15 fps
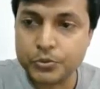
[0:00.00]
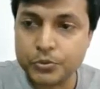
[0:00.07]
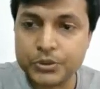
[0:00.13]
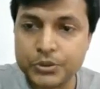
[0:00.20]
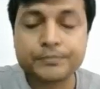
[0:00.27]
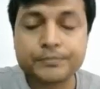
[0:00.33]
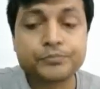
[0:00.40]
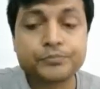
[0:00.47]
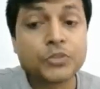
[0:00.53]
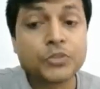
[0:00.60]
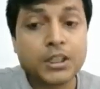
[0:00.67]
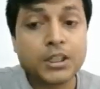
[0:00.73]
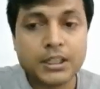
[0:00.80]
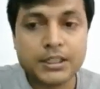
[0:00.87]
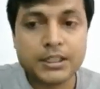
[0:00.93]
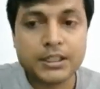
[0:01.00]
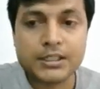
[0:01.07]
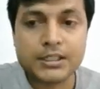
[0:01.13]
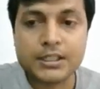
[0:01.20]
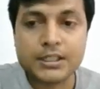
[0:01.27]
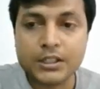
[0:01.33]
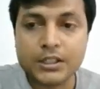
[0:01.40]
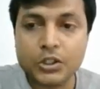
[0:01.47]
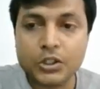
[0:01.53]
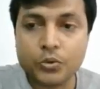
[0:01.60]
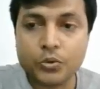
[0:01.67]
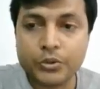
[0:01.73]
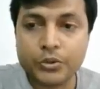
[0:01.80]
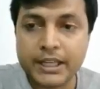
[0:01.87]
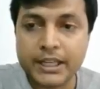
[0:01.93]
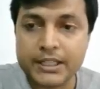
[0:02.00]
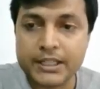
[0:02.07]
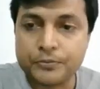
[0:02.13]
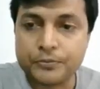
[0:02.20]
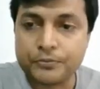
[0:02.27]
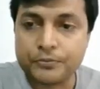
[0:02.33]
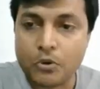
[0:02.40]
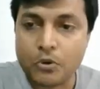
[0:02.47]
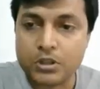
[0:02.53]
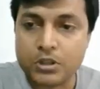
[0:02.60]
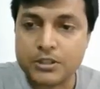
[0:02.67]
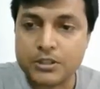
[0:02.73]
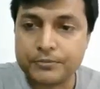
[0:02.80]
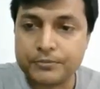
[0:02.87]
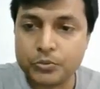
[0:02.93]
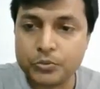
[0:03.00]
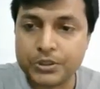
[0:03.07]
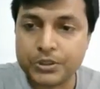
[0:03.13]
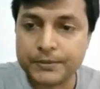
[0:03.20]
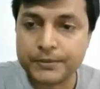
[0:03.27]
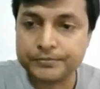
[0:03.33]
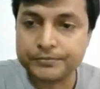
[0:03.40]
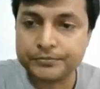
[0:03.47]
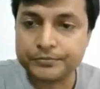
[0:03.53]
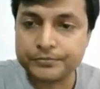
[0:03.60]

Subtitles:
fruit is known as false fruit,